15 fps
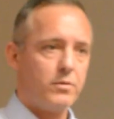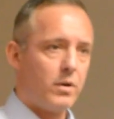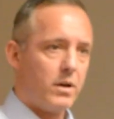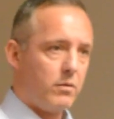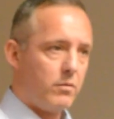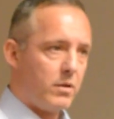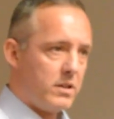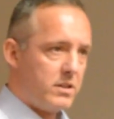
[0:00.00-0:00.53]
to
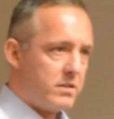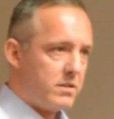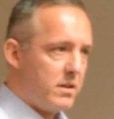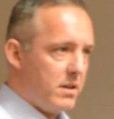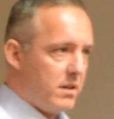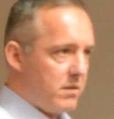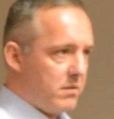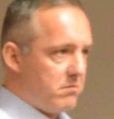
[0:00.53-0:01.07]
what it
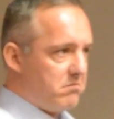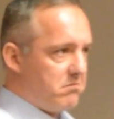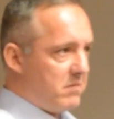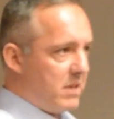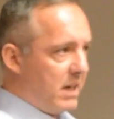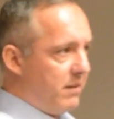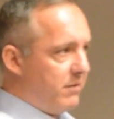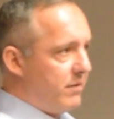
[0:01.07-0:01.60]
was
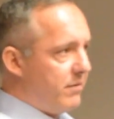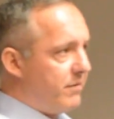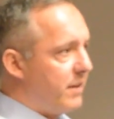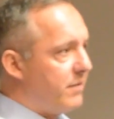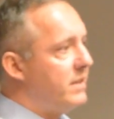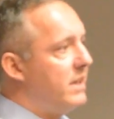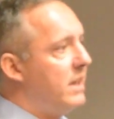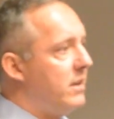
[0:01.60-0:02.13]
not even
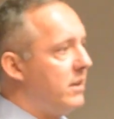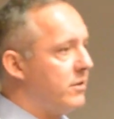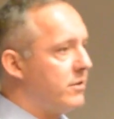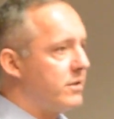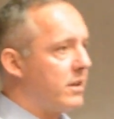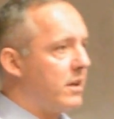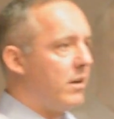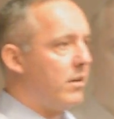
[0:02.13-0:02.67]
15
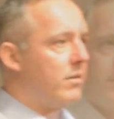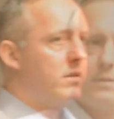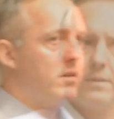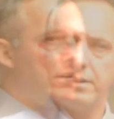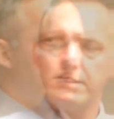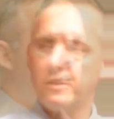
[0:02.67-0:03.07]
years ago.